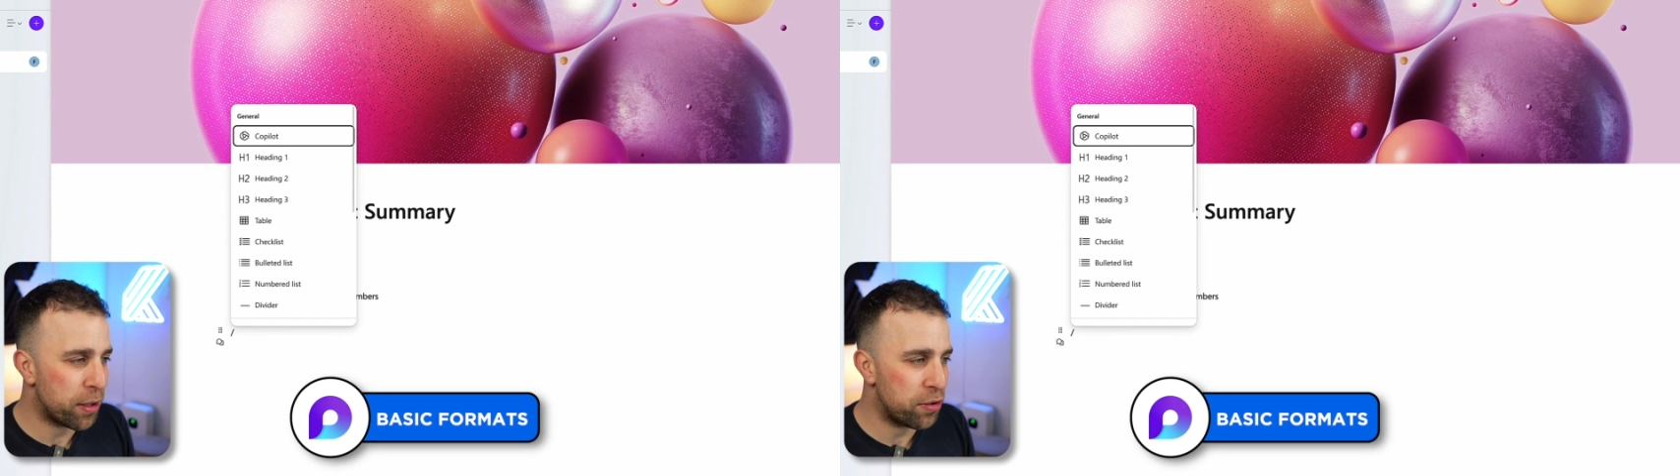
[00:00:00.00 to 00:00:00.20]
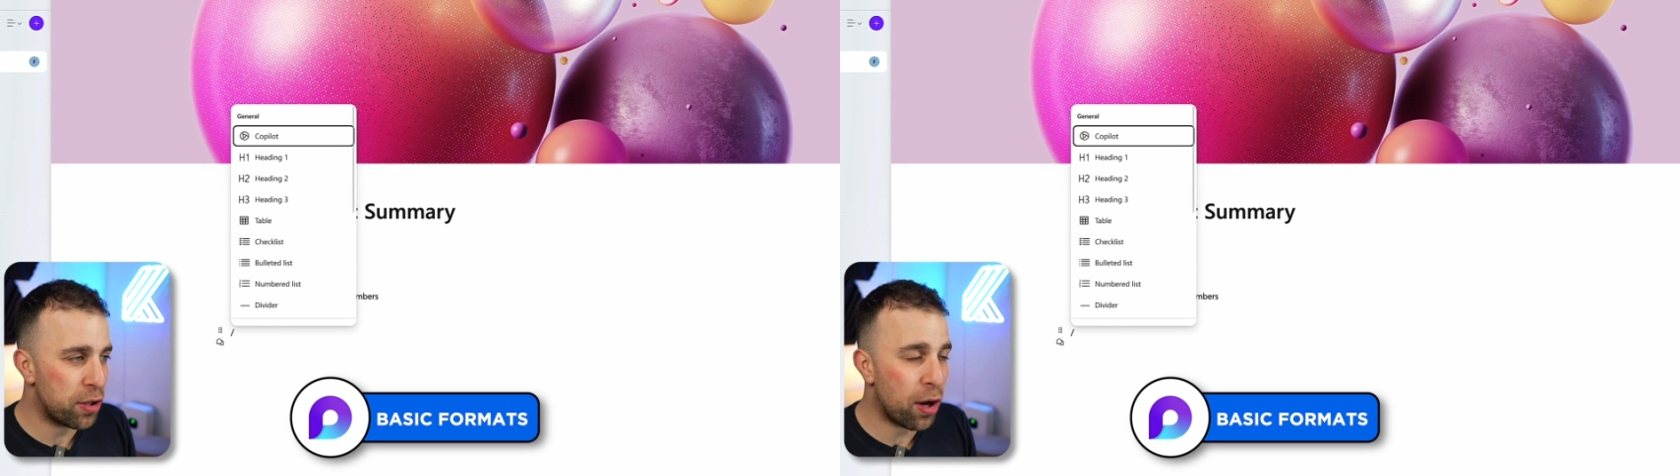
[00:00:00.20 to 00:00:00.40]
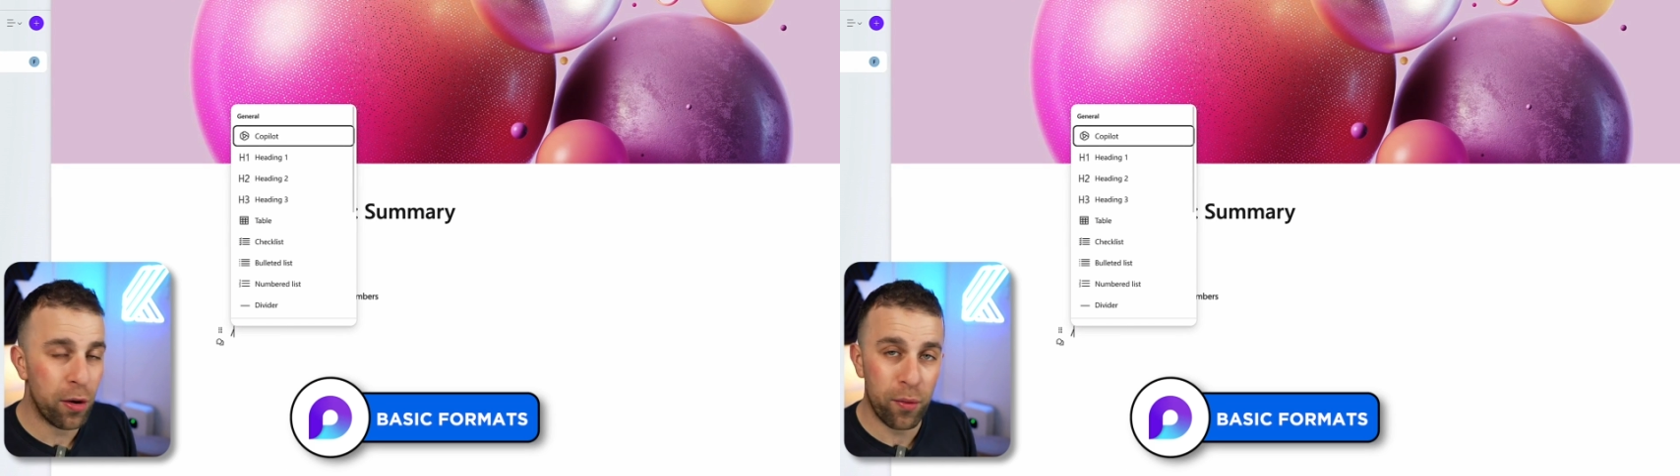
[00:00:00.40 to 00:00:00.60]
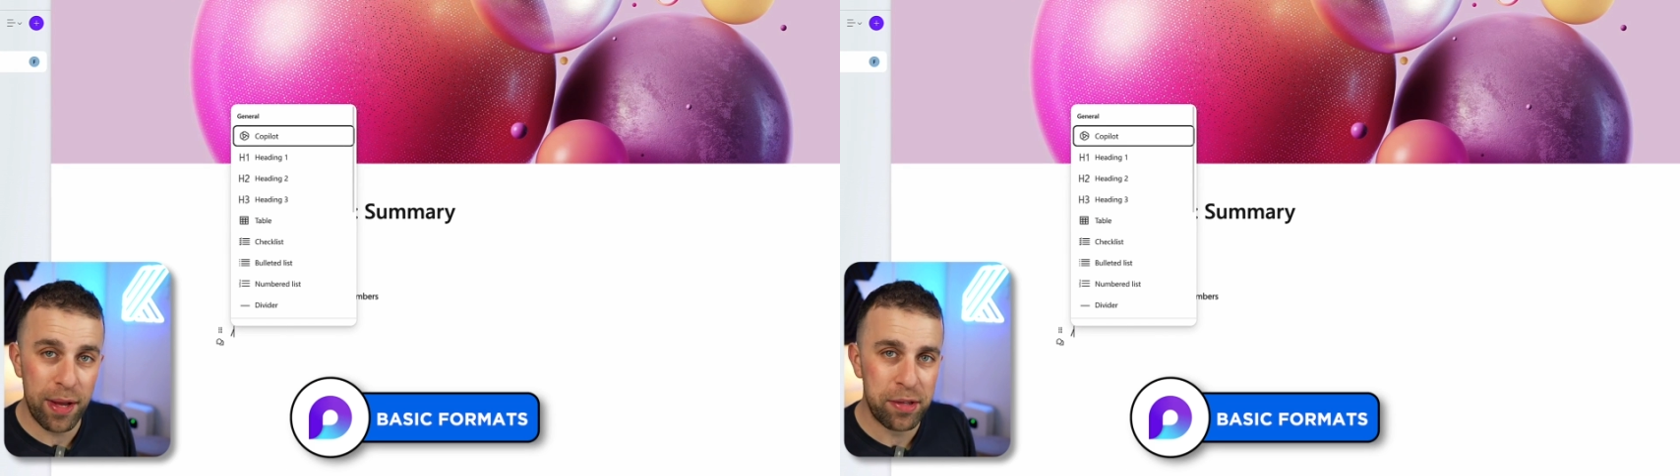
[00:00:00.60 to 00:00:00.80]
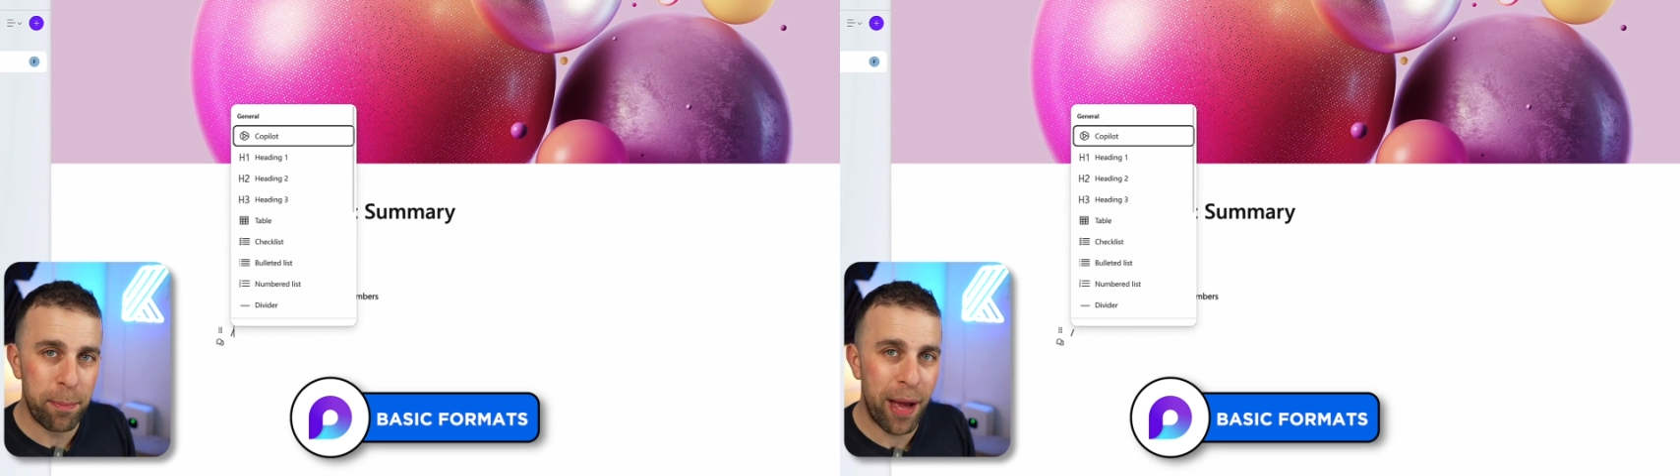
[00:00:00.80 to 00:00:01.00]
because you can't
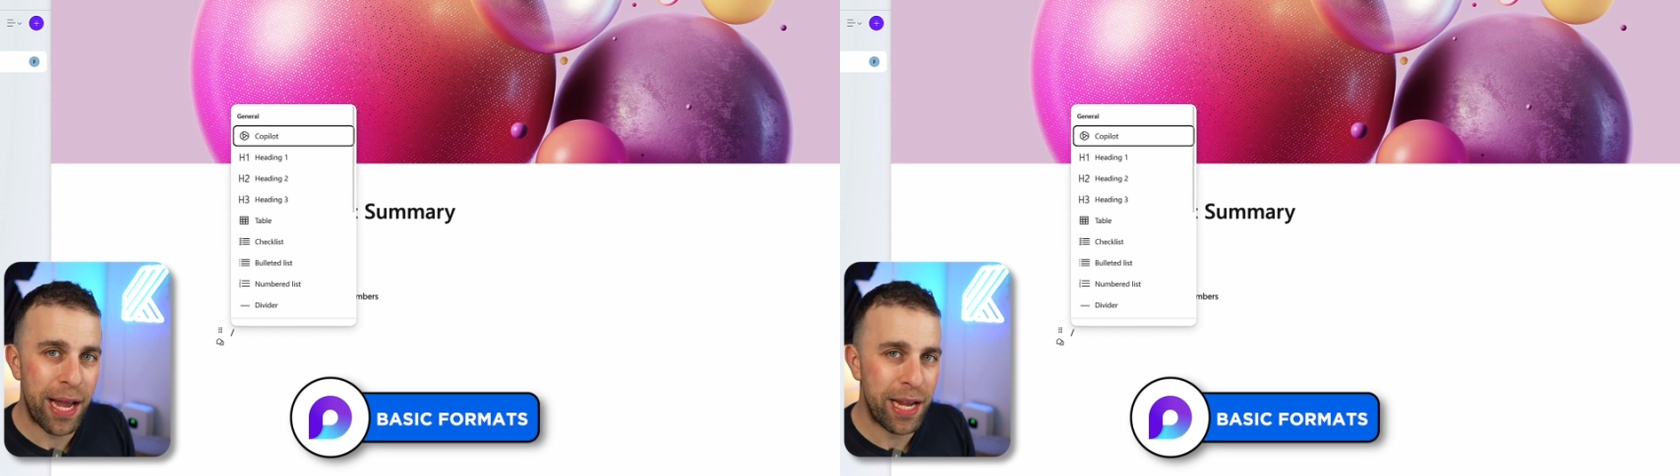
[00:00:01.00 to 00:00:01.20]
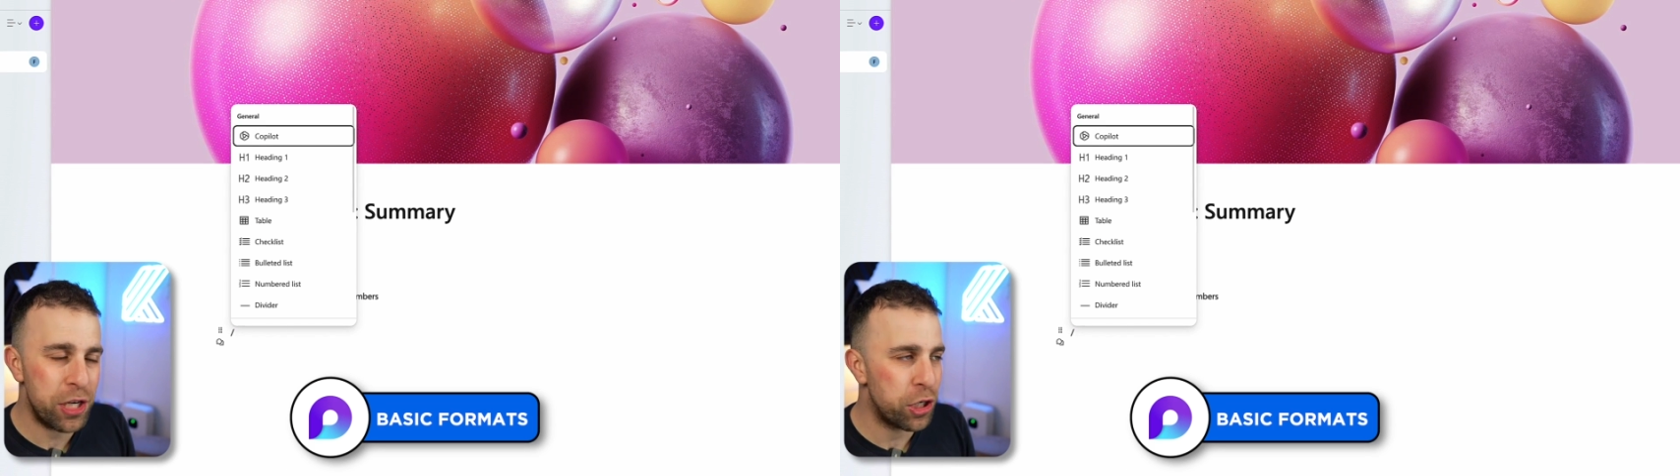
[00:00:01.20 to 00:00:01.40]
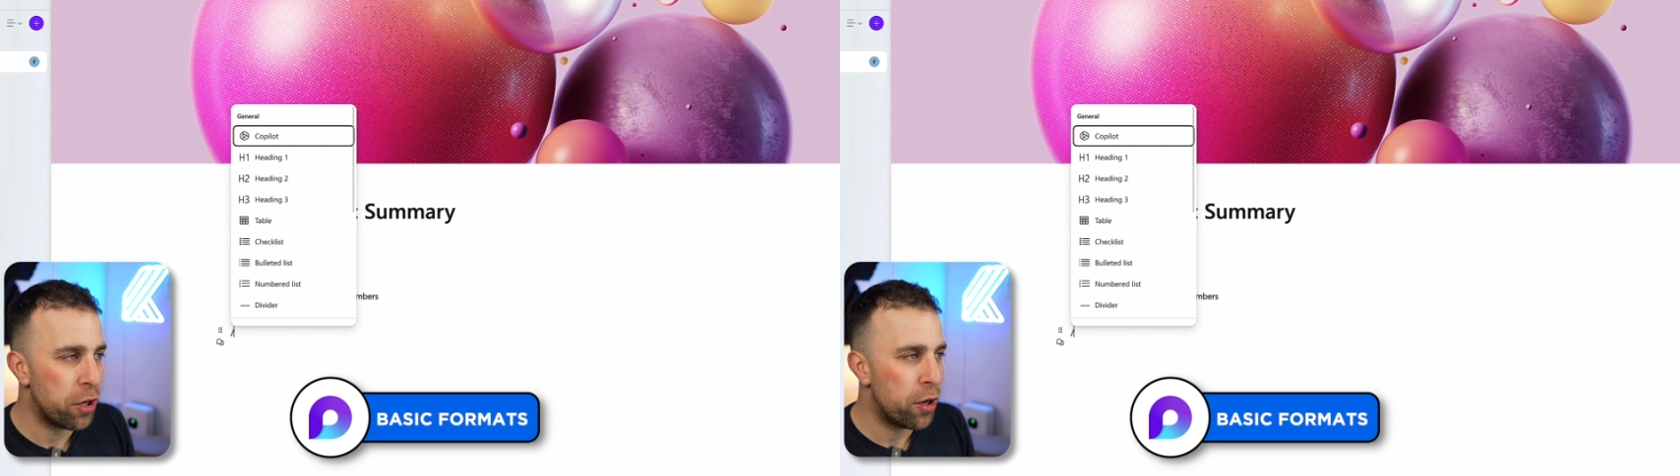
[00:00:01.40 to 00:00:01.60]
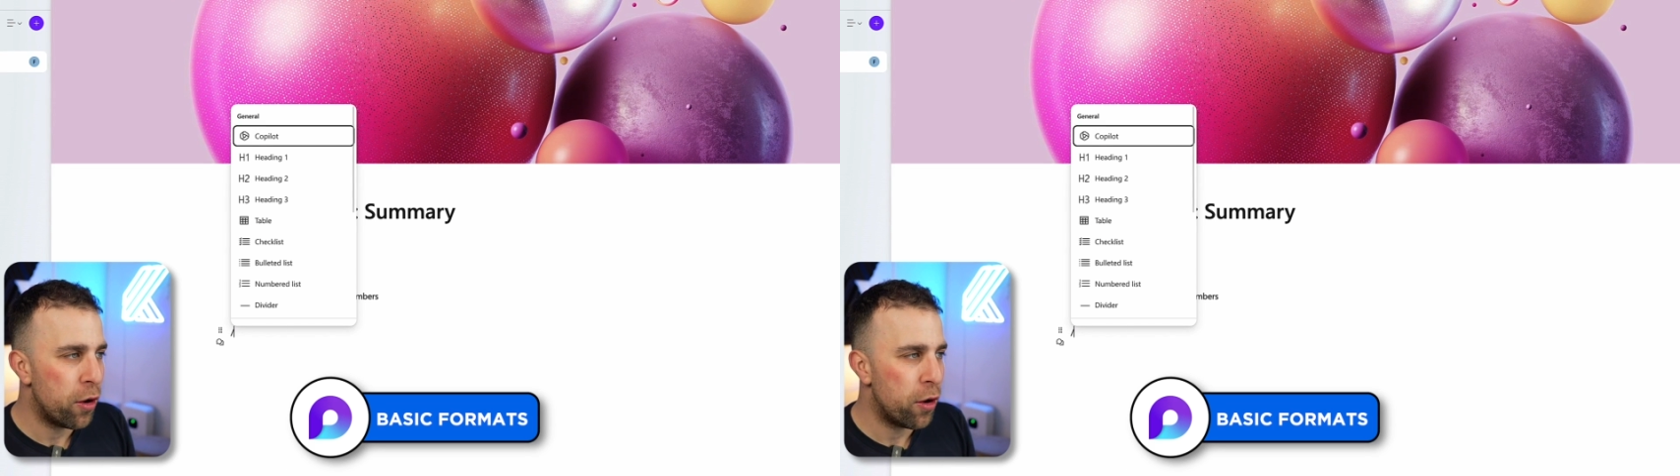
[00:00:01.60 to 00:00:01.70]
create a page